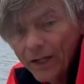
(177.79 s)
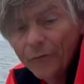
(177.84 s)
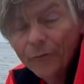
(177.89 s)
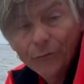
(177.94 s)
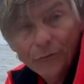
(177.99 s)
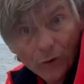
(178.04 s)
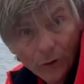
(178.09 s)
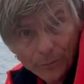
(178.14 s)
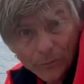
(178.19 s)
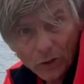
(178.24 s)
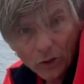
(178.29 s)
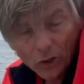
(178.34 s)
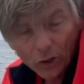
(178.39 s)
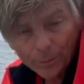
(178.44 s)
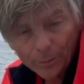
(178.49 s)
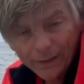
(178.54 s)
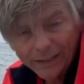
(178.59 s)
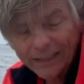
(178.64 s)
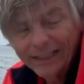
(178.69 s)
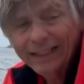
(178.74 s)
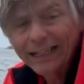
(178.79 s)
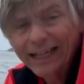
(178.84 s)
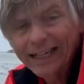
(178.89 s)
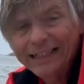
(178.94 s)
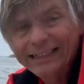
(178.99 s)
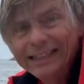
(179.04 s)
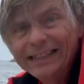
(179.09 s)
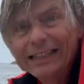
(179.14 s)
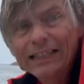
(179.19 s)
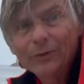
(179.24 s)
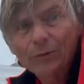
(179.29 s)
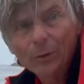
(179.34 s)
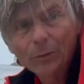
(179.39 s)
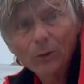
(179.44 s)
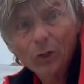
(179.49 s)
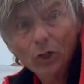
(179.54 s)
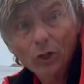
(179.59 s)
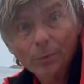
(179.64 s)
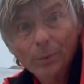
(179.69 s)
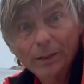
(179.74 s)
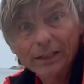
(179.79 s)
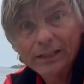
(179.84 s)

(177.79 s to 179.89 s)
from the cockpit, and ideally from the cockpit